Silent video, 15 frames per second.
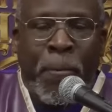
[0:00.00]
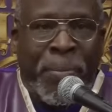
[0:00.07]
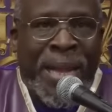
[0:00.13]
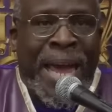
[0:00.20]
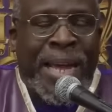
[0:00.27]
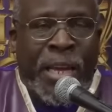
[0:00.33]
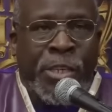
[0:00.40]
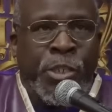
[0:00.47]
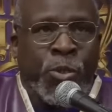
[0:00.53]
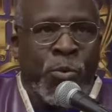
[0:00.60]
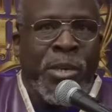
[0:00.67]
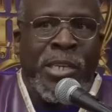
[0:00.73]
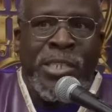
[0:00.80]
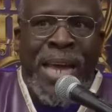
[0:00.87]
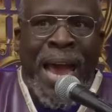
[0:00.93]
Black
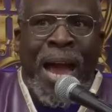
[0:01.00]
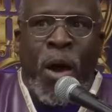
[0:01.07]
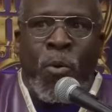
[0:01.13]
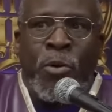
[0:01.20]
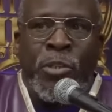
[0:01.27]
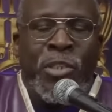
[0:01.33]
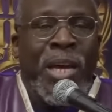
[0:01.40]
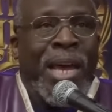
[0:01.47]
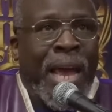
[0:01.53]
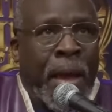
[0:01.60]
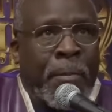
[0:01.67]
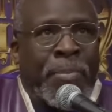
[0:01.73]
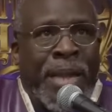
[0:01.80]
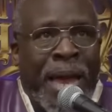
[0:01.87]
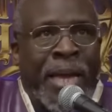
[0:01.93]
history is ours,
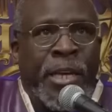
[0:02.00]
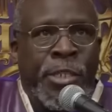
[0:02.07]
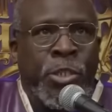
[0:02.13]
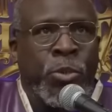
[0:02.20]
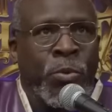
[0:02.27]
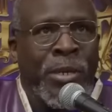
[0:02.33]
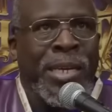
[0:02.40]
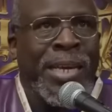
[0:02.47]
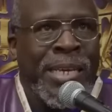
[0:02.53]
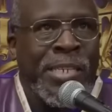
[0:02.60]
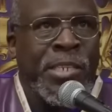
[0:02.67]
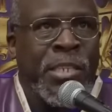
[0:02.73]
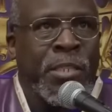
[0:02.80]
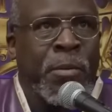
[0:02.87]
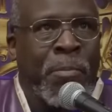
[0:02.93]
and Black history
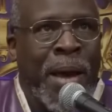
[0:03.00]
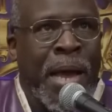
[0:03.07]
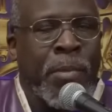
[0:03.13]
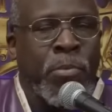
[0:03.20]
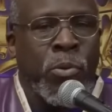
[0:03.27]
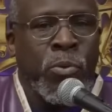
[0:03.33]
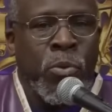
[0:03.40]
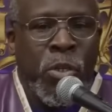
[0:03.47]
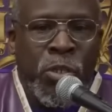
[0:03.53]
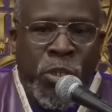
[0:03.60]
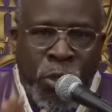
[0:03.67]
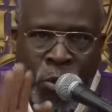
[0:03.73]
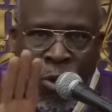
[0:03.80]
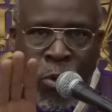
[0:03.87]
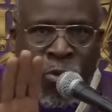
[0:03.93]
is in the Bible.
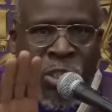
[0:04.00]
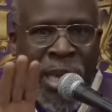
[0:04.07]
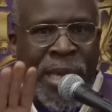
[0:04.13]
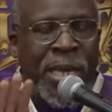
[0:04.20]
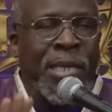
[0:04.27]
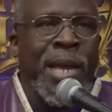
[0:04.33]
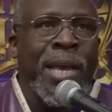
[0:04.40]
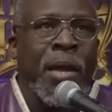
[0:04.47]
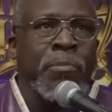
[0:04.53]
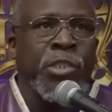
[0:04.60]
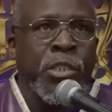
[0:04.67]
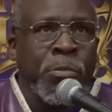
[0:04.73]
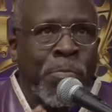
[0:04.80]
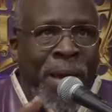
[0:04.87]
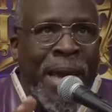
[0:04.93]
So don't take it like
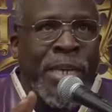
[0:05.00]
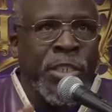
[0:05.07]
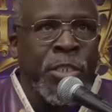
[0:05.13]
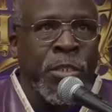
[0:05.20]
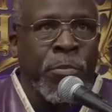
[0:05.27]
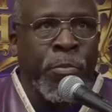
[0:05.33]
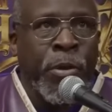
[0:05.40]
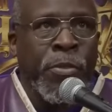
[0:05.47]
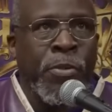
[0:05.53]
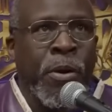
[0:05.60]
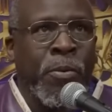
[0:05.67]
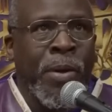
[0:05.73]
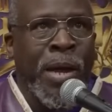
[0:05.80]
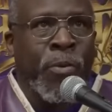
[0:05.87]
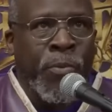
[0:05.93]
I'm just bashing the
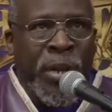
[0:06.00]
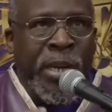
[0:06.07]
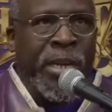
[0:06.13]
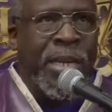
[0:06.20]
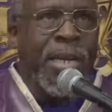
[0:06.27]
brother, all right? Read